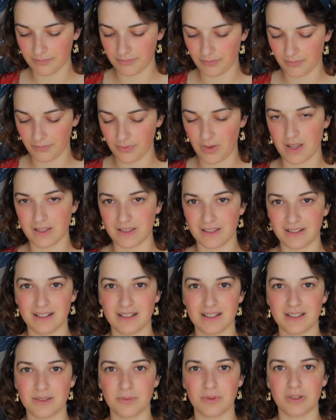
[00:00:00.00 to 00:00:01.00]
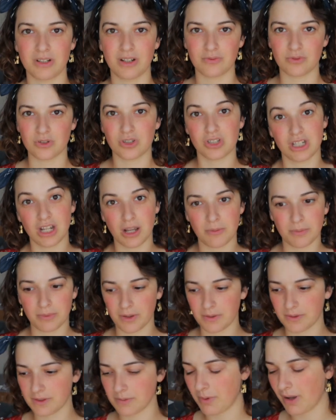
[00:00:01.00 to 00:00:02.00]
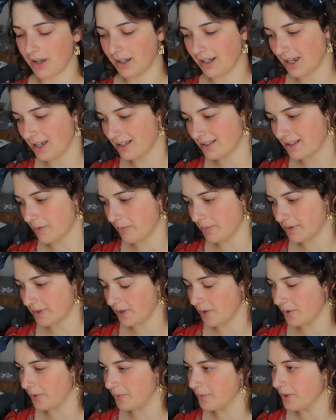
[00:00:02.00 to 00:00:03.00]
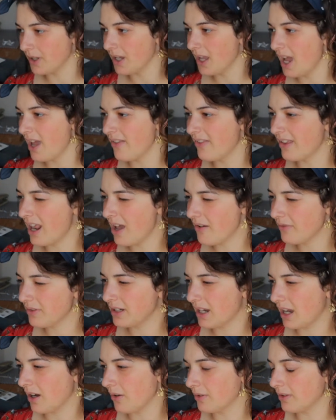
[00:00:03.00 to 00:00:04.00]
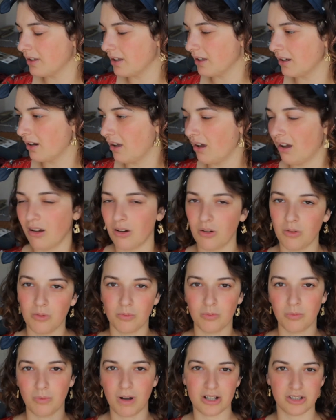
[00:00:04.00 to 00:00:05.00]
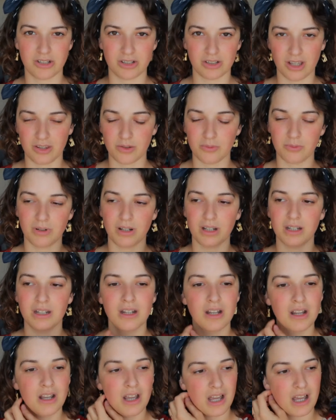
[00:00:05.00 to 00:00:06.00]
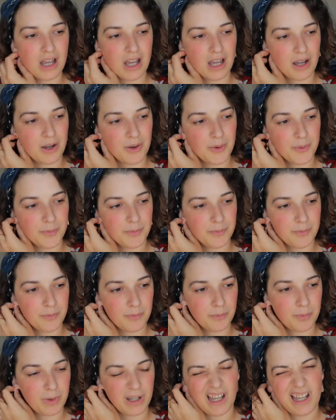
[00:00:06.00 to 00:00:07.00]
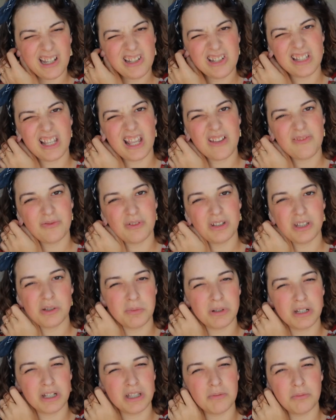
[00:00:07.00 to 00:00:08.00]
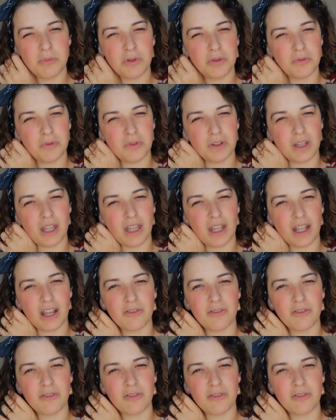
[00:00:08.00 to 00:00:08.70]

Flossy Knits whenever she uploads a podcast episode, and then every now and then I'll watch another one. But I just haven't really been in the mood for that.